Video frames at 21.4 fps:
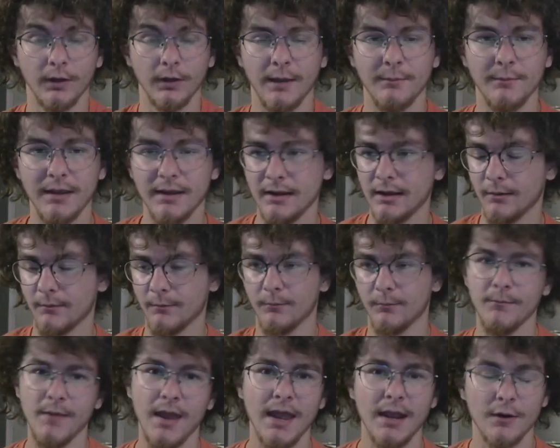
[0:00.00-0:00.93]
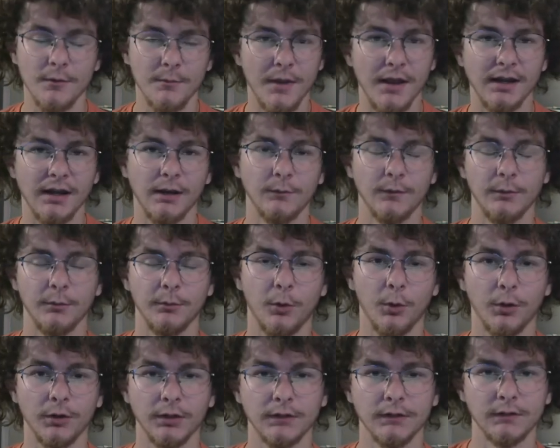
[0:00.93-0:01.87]
I may or may not
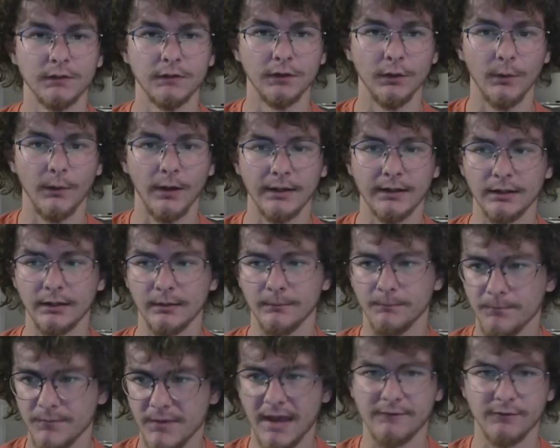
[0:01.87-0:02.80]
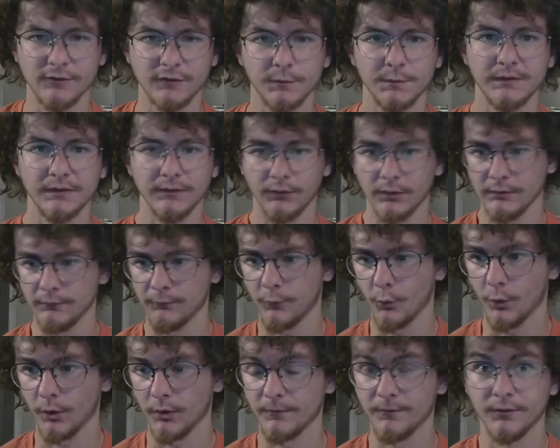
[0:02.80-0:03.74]
re-record it so I can have it specifically
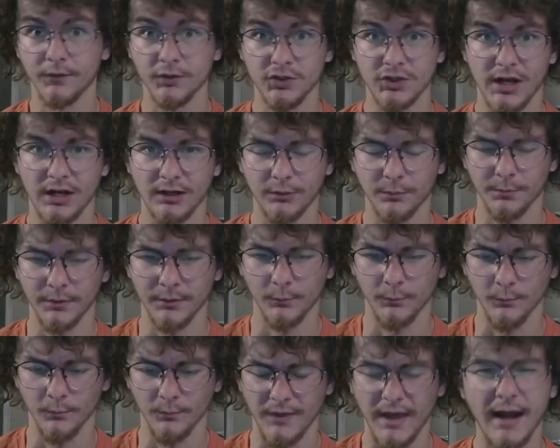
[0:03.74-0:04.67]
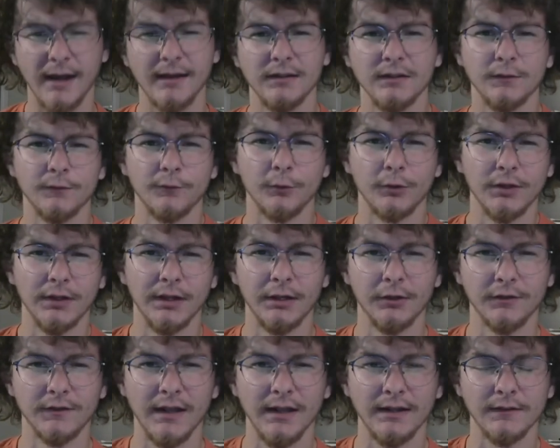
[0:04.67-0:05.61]
for the channel, but that is for a later
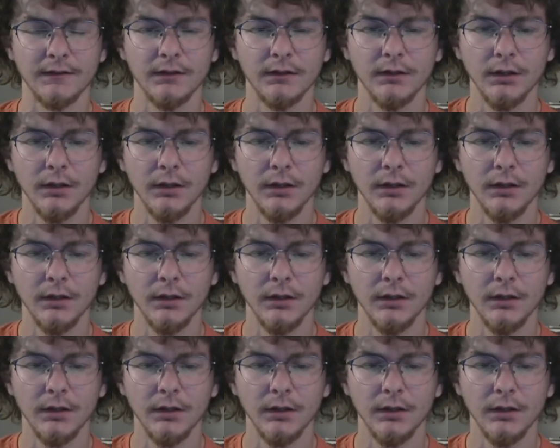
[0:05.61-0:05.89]
date.